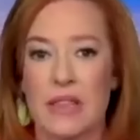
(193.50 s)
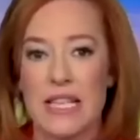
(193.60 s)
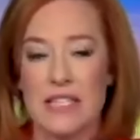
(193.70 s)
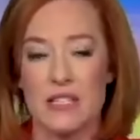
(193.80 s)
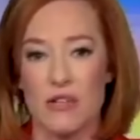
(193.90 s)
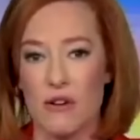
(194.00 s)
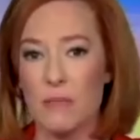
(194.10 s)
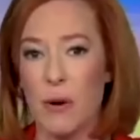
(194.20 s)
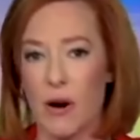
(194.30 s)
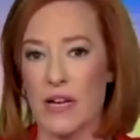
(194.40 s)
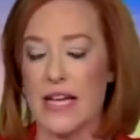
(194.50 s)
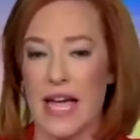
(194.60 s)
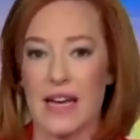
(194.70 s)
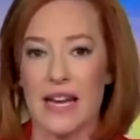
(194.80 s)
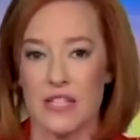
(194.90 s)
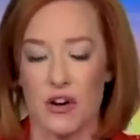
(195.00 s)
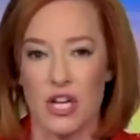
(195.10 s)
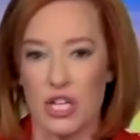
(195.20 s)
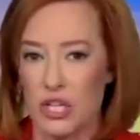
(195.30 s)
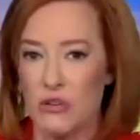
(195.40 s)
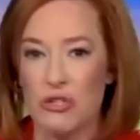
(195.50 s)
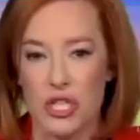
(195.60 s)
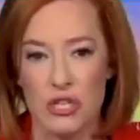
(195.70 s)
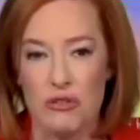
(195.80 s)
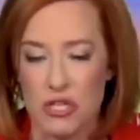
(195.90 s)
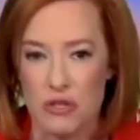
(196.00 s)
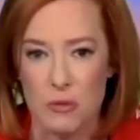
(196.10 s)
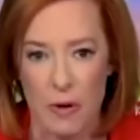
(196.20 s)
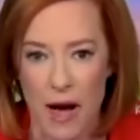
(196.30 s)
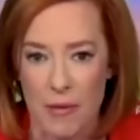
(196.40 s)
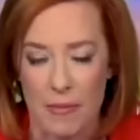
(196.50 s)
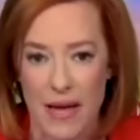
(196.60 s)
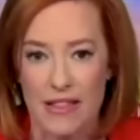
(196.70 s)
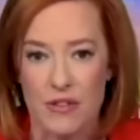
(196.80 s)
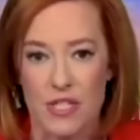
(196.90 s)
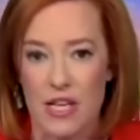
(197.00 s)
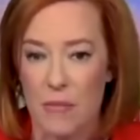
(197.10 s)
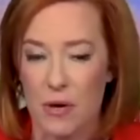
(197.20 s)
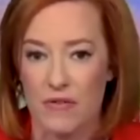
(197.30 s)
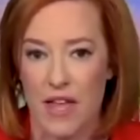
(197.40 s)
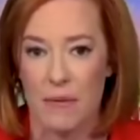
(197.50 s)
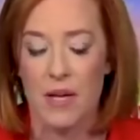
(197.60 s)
These third-party candidates are a huge, huge, huge problem, and there's a number of them.